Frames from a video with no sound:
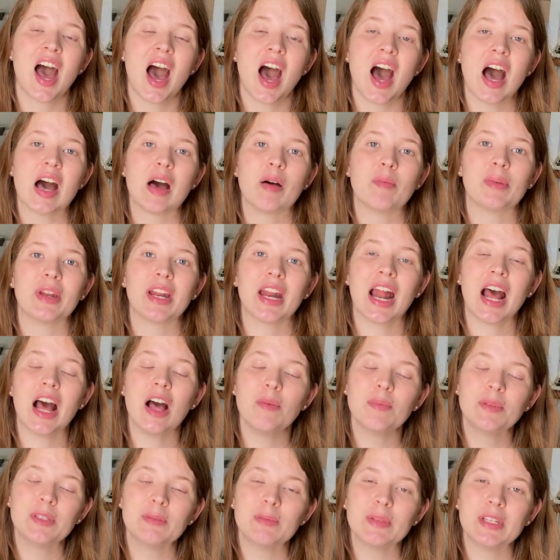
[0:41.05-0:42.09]
But it
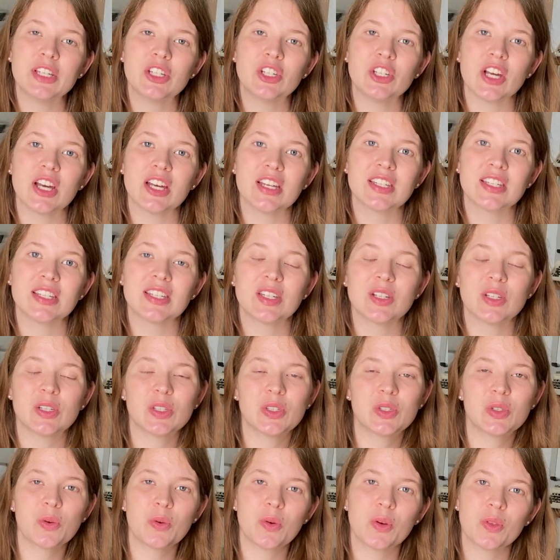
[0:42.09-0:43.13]
helps me just
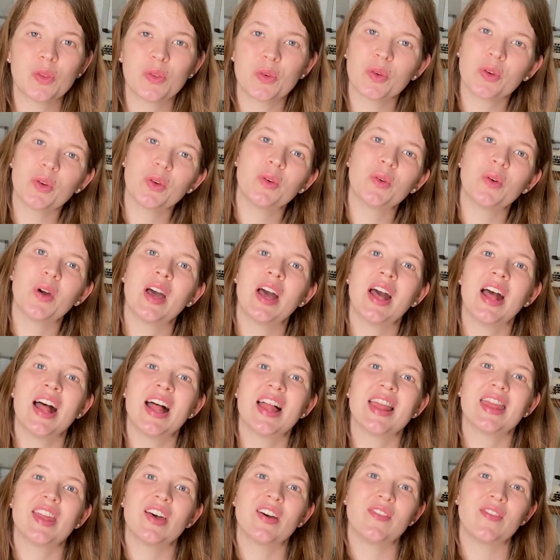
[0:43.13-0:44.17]
sort through
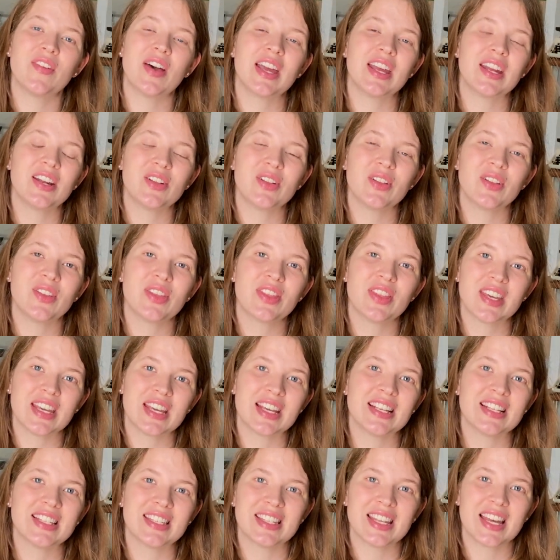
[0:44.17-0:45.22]
the final
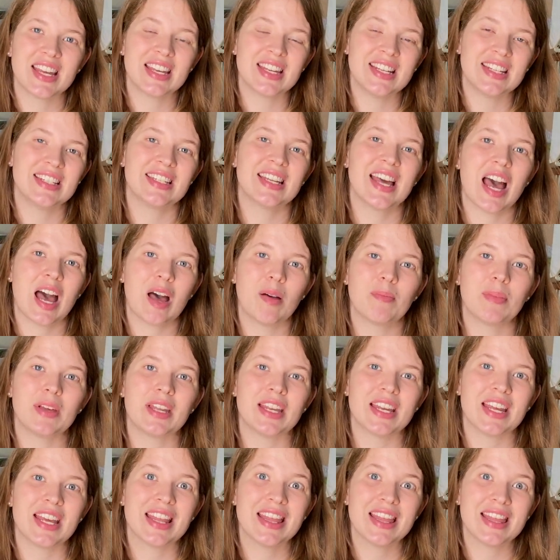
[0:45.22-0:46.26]
things that need to
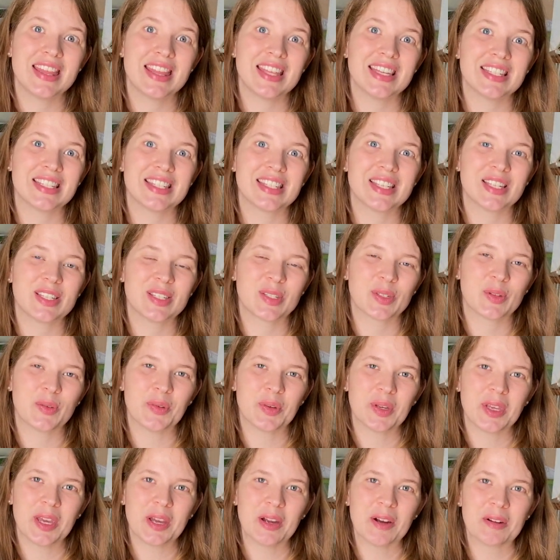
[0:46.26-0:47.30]
happen this school
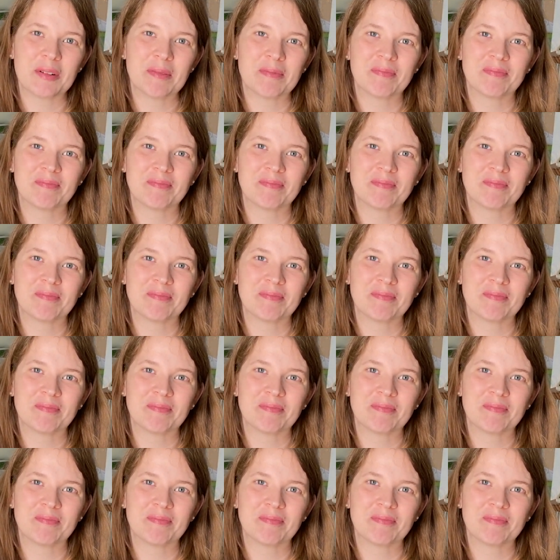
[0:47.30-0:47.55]
year.